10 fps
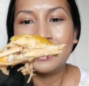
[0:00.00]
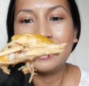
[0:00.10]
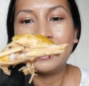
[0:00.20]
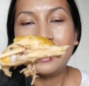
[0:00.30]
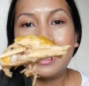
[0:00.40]

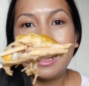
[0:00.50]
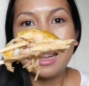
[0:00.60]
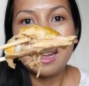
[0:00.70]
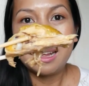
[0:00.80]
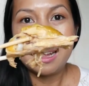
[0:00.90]

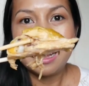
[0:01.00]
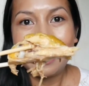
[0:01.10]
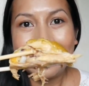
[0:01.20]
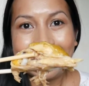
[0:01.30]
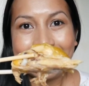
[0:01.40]

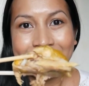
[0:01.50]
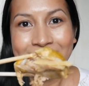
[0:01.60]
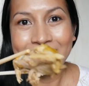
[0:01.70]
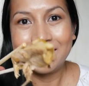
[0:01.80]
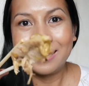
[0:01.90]

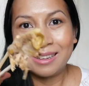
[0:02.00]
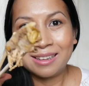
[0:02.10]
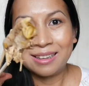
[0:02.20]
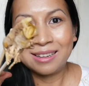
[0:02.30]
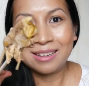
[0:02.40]

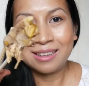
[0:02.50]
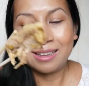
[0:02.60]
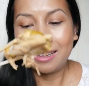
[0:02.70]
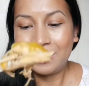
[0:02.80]
[no speech]